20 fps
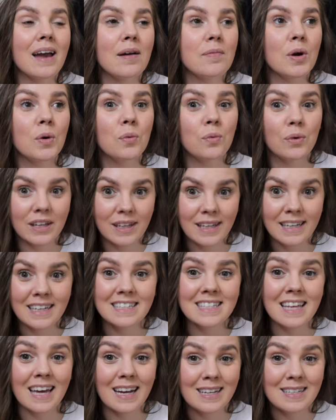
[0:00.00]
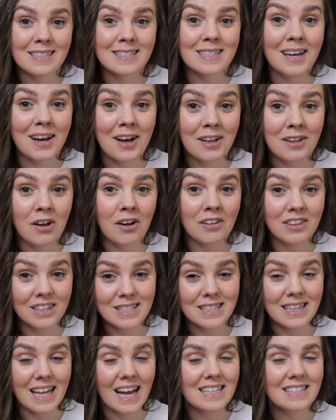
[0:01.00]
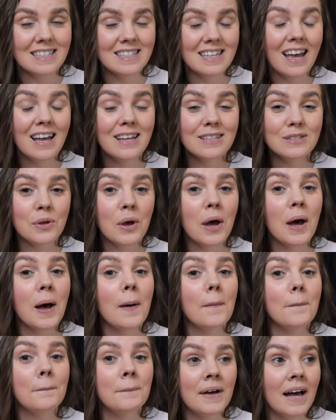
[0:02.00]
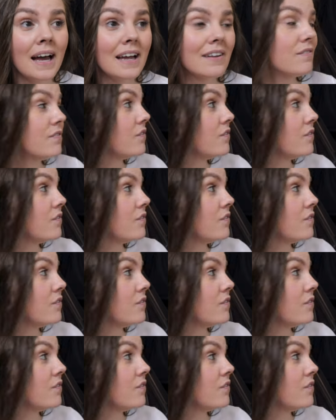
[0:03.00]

am really excited to see how long this lasts us, but